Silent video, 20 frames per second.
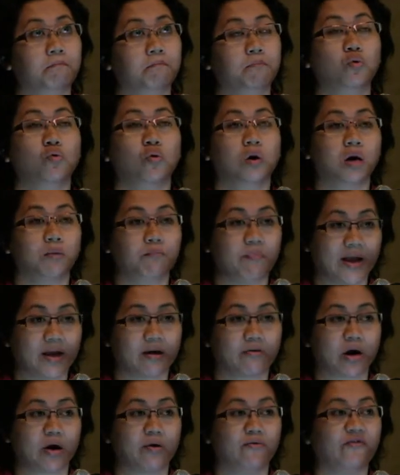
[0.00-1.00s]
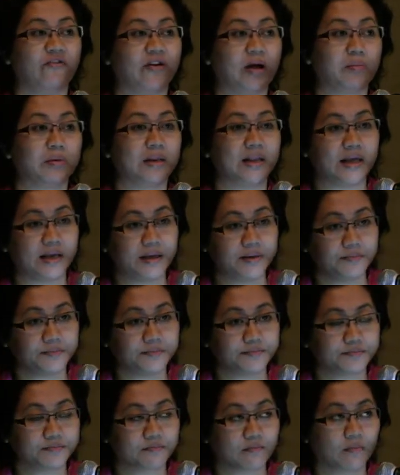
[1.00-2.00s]
poor background family.
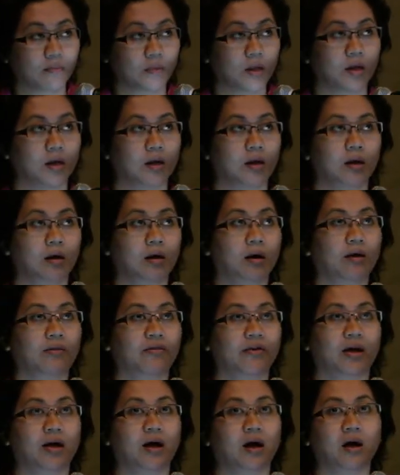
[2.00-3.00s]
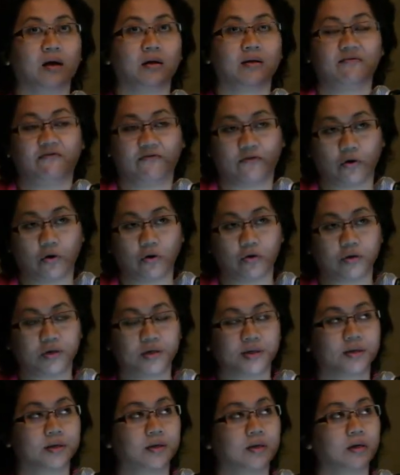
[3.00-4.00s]
They can't afford